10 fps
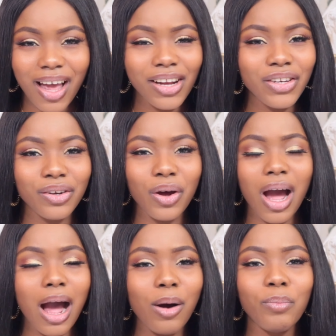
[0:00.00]
And
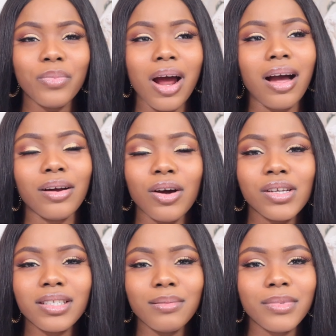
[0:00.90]
our
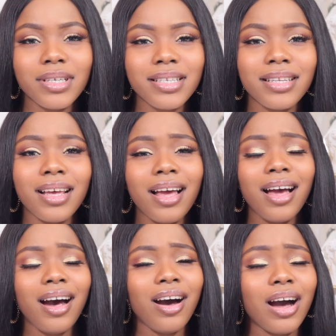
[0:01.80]
customers
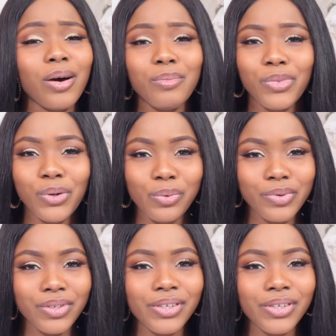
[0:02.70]
are our muse.